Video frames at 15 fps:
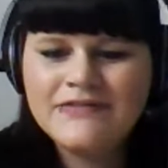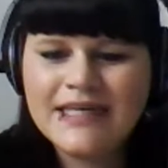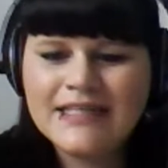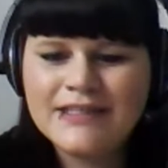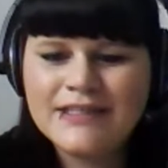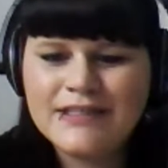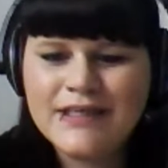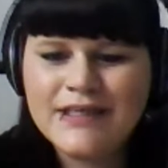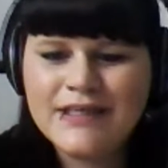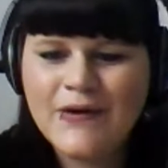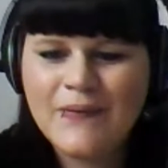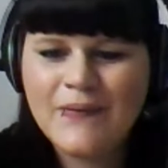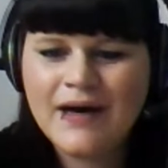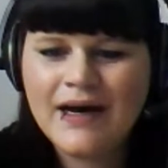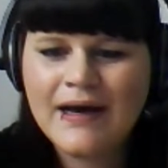that was
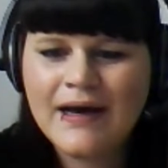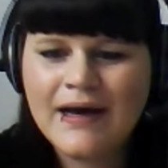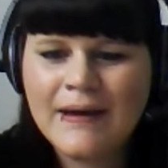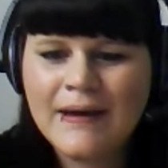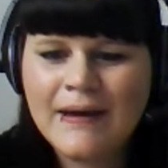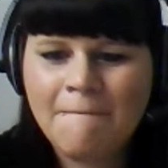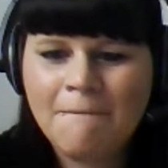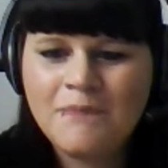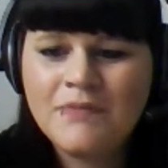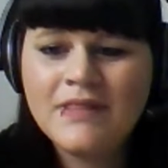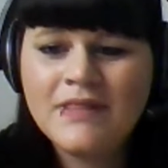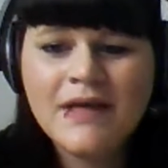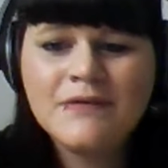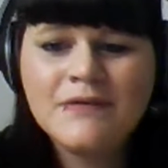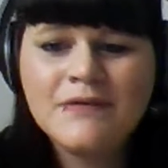great. So again,
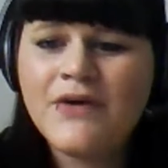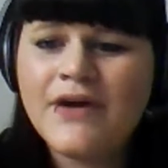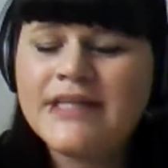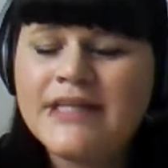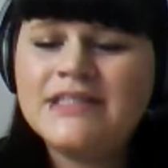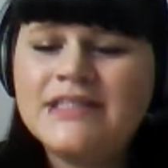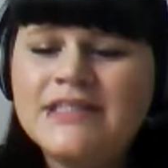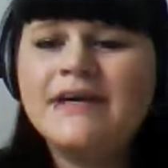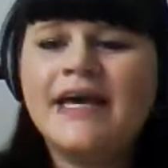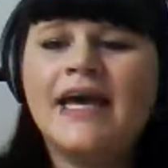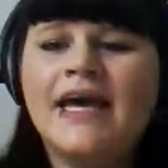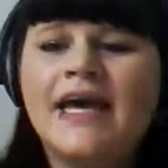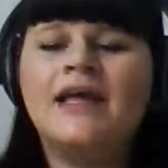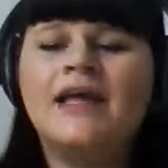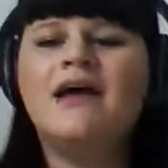
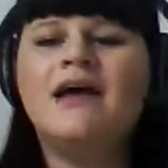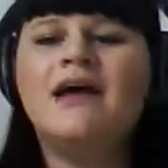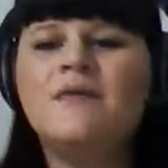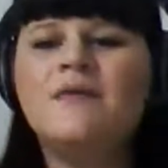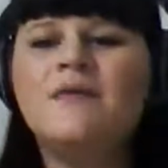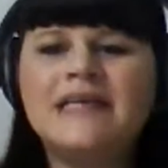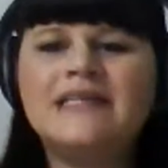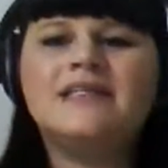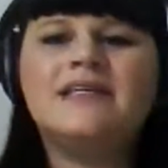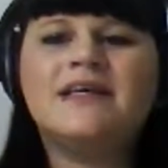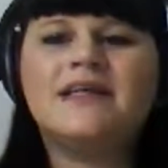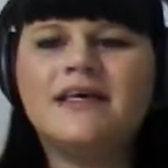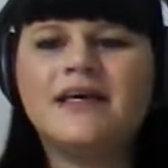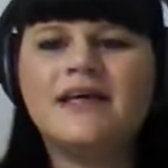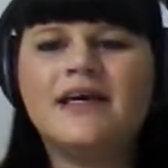basically, it's
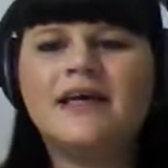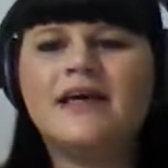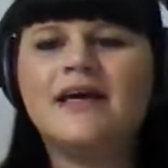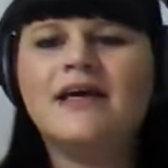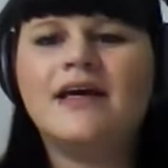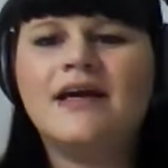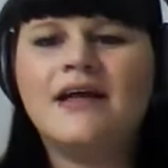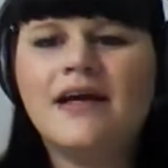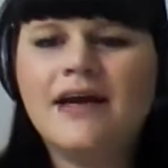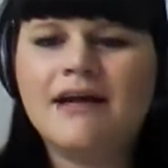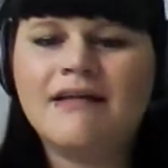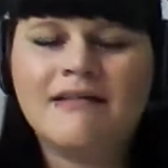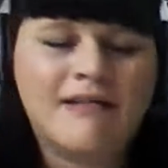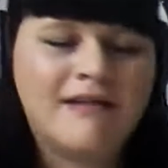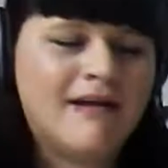not too difficult.